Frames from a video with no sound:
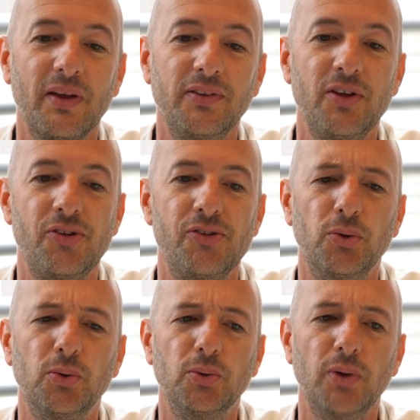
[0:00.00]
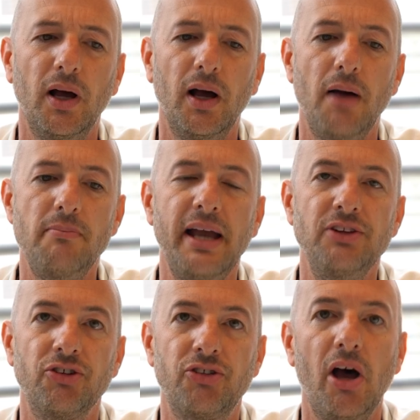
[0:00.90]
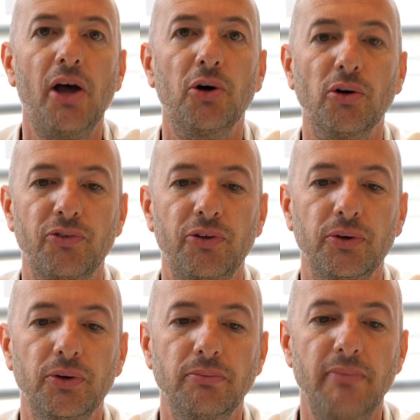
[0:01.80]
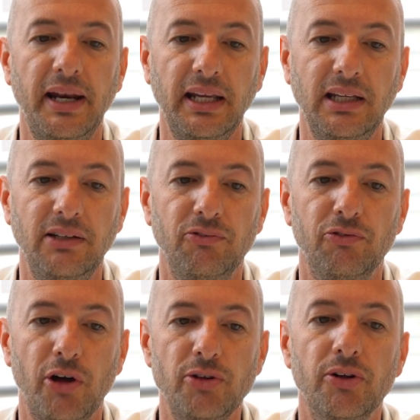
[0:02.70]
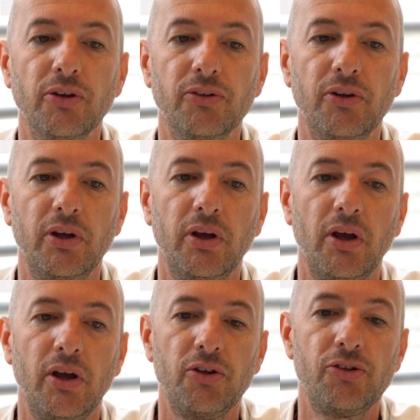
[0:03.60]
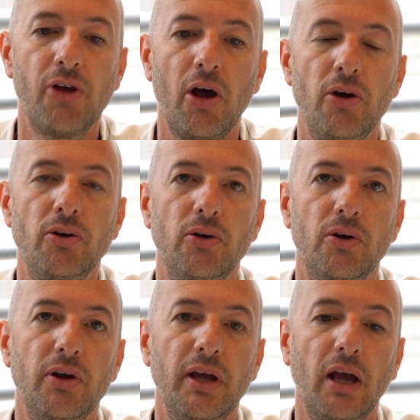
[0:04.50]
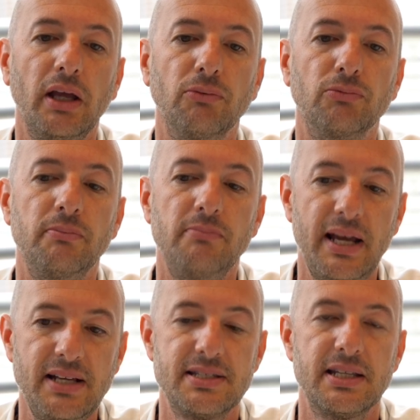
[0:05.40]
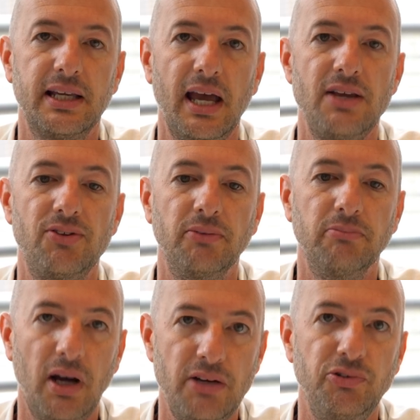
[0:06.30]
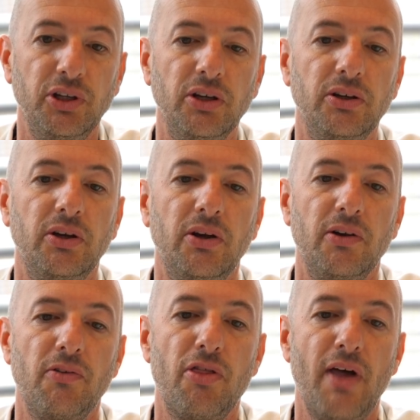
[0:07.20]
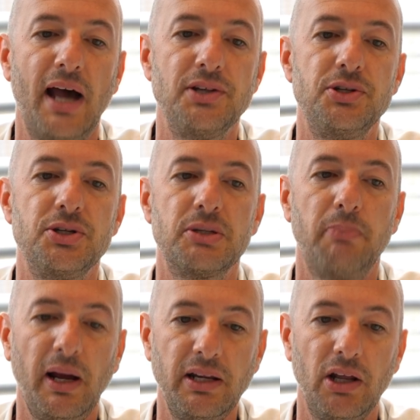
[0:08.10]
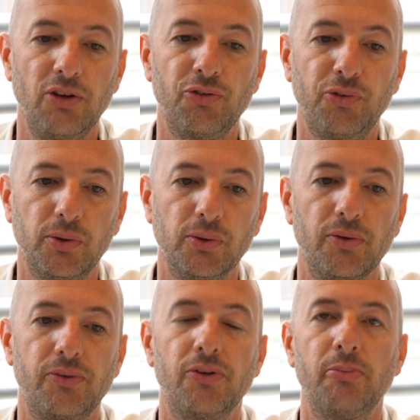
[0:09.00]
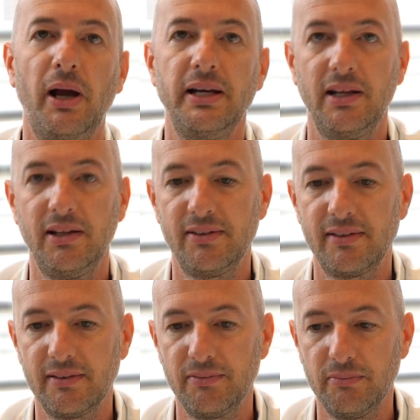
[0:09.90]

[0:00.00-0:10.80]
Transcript: This is all a major turnoff to many voters. So it remains the case, in my view, that despite his faults, despite his